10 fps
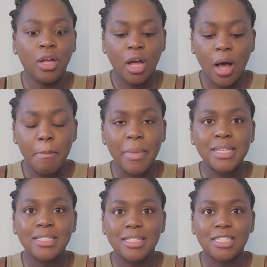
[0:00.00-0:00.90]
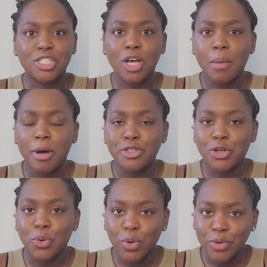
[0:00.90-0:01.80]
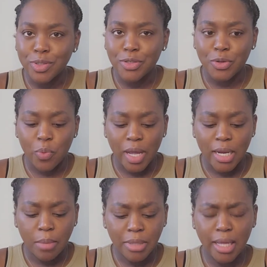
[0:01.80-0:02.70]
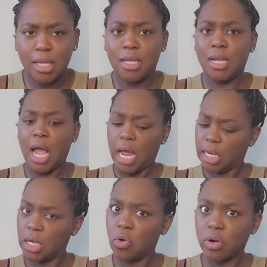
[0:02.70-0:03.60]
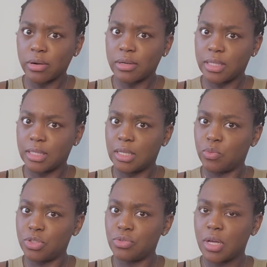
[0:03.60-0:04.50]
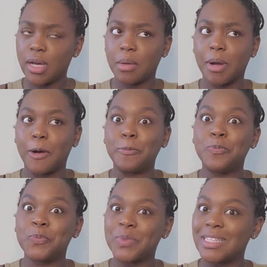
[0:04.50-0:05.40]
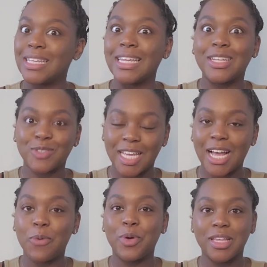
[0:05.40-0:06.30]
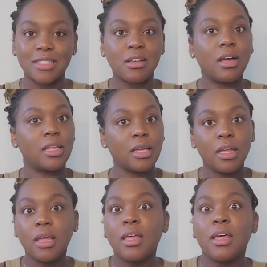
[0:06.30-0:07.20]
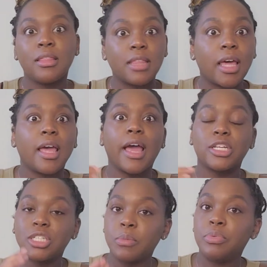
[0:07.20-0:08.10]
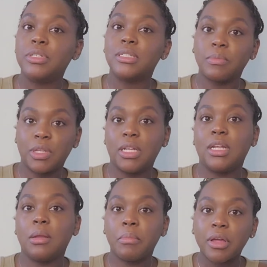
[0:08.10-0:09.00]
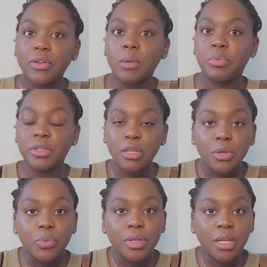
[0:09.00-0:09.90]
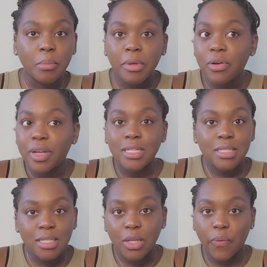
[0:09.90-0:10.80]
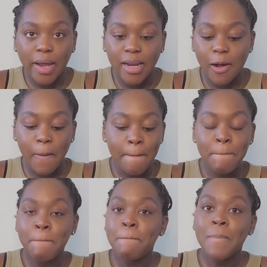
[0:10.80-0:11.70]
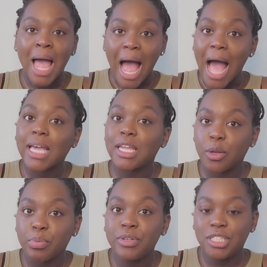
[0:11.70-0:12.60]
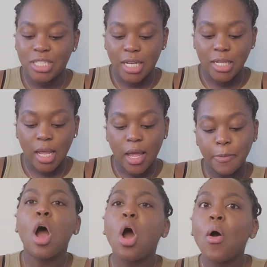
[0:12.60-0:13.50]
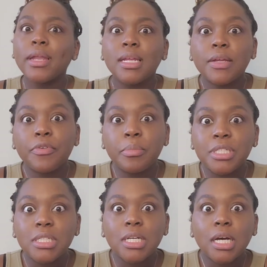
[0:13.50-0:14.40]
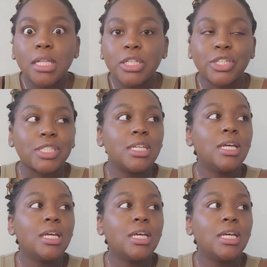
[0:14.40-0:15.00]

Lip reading: a message talking about your order is on the way, and I'm like, I ain't ordered nothing, what you talking about? Then it's like I went and saw that they actually put something in the mail. They put the new one in the mail and they sent it right out. I can appreciate that. Oh, I didn't even mention the colors.